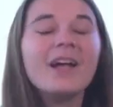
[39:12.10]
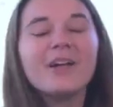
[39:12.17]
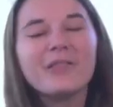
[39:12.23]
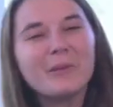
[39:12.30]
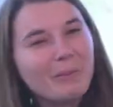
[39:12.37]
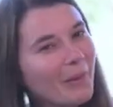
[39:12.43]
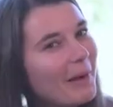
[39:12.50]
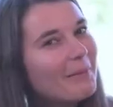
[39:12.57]

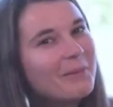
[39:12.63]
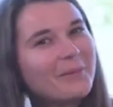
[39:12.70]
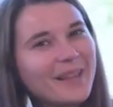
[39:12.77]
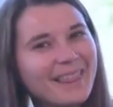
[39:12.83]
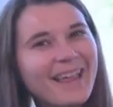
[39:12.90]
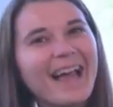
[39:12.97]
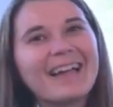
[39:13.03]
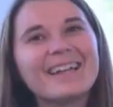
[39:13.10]
The problem with
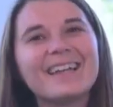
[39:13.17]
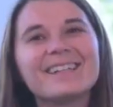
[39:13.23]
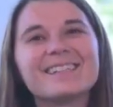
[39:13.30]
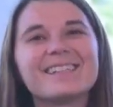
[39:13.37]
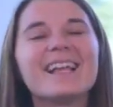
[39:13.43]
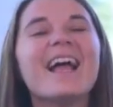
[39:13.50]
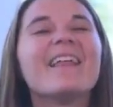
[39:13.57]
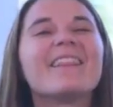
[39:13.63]
that
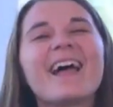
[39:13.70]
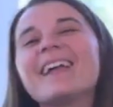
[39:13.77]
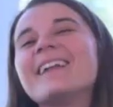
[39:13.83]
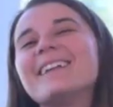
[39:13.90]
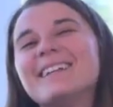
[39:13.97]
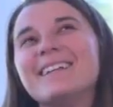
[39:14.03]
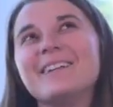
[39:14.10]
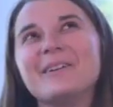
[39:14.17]
is
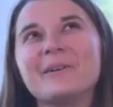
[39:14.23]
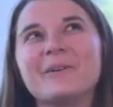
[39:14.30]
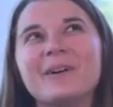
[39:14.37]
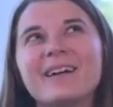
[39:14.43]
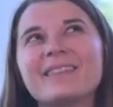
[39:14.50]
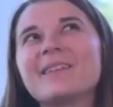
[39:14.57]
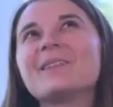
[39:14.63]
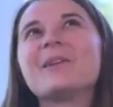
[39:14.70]
that
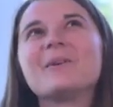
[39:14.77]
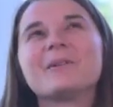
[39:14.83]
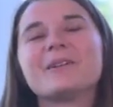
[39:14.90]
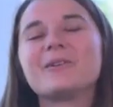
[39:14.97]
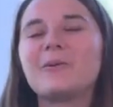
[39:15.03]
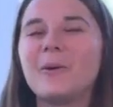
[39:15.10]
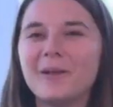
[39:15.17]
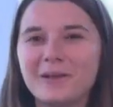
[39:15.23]
the
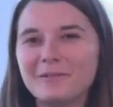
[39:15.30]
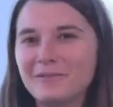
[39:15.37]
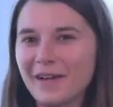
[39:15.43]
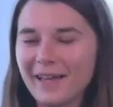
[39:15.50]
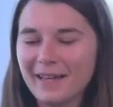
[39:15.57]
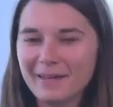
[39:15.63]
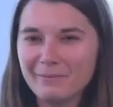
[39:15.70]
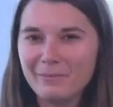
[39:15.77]
loaded
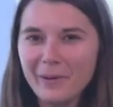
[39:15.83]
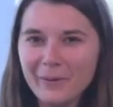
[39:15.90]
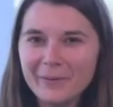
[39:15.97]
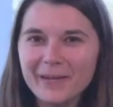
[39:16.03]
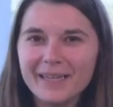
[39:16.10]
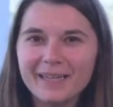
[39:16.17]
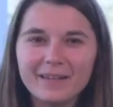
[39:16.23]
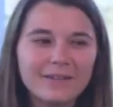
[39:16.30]
qualifying
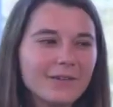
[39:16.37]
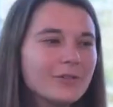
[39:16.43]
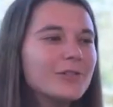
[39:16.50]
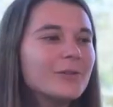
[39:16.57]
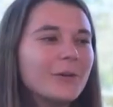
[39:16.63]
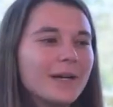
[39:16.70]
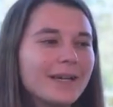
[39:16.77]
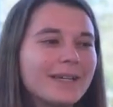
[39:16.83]
component,
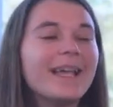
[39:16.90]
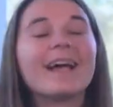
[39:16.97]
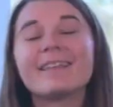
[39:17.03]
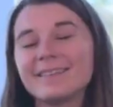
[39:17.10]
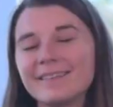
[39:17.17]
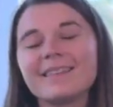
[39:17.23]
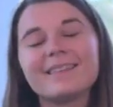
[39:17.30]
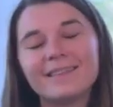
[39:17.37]

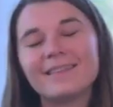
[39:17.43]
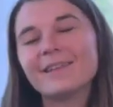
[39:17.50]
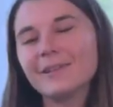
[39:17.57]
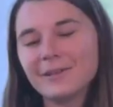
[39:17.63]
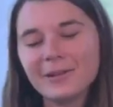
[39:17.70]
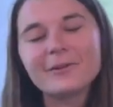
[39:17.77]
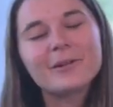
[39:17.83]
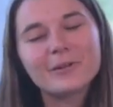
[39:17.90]
the
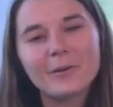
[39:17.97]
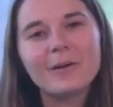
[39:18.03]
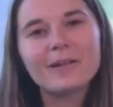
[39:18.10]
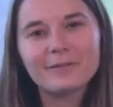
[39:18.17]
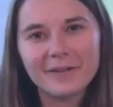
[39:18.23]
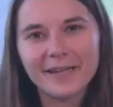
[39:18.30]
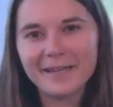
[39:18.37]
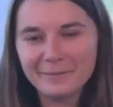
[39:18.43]
loaded
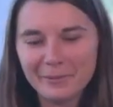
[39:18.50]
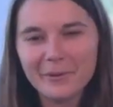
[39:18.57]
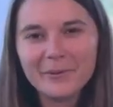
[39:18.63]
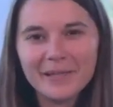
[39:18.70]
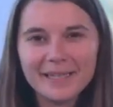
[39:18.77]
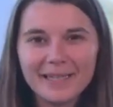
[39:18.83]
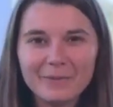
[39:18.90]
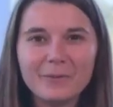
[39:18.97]
qualifying
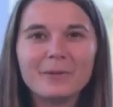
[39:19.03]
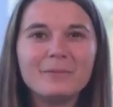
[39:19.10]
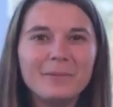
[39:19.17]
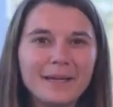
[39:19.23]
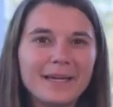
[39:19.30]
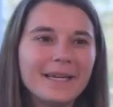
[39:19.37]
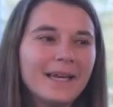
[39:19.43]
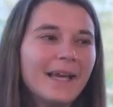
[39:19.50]
component would
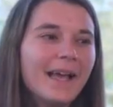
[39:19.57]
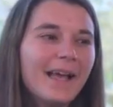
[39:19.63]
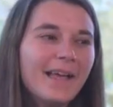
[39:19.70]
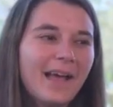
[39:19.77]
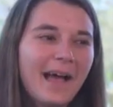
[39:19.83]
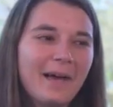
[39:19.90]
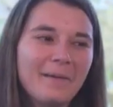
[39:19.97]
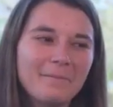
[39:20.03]
be
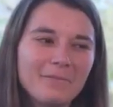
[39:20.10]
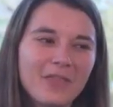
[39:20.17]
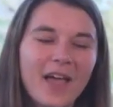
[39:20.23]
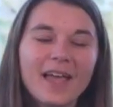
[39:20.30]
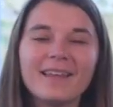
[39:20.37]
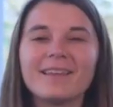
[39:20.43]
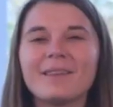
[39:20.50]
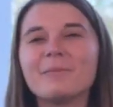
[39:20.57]

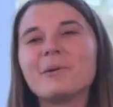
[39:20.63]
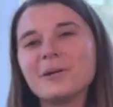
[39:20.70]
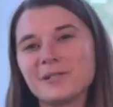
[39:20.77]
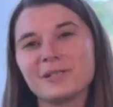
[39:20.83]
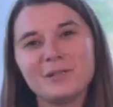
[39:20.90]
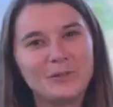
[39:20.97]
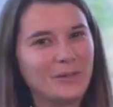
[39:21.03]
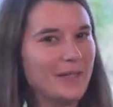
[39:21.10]
that the
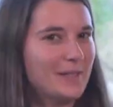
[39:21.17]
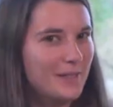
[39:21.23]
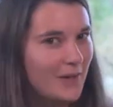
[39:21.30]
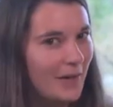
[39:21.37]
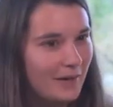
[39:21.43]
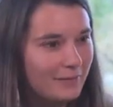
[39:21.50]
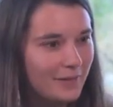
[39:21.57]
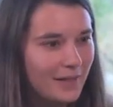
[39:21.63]
person drinks
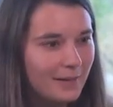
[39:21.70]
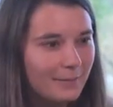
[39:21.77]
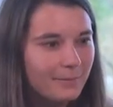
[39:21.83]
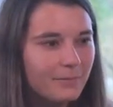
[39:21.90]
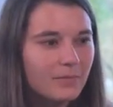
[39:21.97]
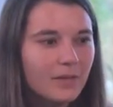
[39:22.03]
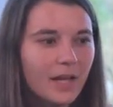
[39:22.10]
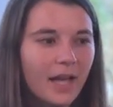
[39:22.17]
coffee.
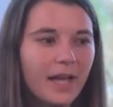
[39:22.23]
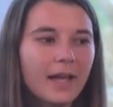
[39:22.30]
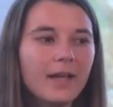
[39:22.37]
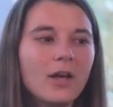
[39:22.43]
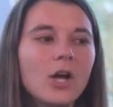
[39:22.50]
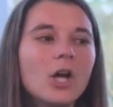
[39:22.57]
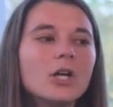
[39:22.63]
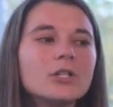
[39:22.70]
Okay,
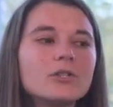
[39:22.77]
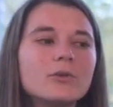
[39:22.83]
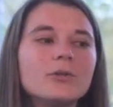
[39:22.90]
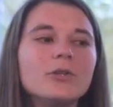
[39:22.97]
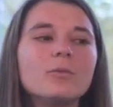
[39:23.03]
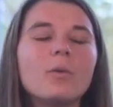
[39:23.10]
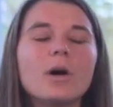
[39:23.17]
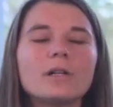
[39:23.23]
so
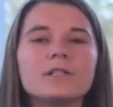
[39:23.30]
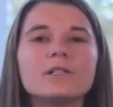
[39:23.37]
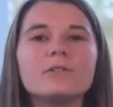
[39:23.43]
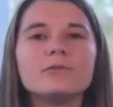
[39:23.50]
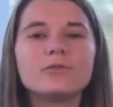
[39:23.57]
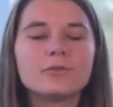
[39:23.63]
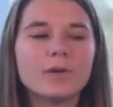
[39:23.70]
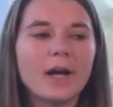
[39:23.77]
you want
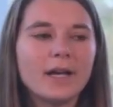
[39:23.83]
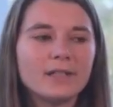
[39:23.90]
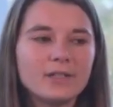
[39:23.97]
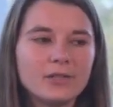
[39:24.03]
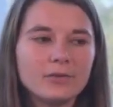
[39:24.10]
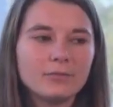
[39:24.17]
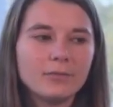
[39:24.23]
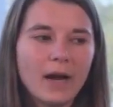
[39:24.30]
to try
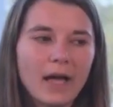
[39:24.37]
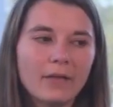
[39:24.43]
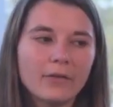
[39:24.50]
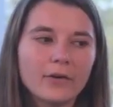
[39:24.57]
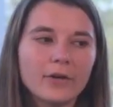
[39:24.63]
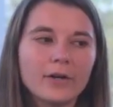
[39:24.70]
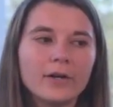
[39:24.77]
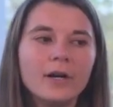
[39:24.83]
to
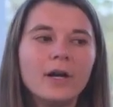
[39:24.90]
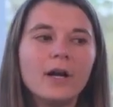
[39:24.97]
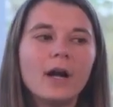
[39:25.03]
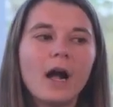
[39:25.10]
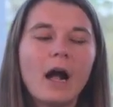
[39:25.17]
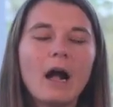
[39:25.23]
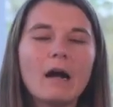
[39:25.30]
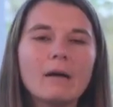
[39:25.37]
rather
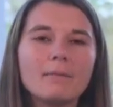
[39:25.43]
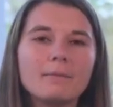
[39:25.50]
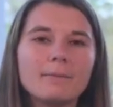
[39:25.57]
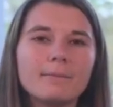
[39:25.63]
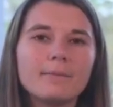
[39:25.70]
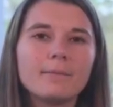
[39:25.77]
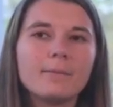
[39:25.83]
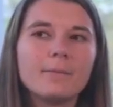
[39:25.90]

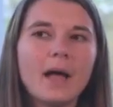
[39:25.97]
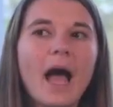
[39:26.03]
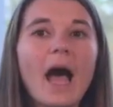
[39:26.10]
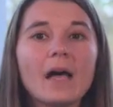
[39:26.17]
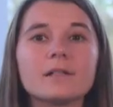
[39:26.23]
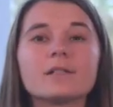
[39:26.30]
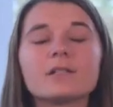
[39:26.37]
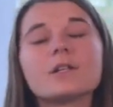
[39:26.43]

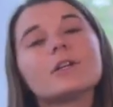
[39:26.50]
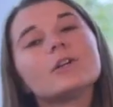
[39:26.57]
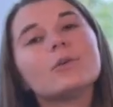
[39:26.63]
ask,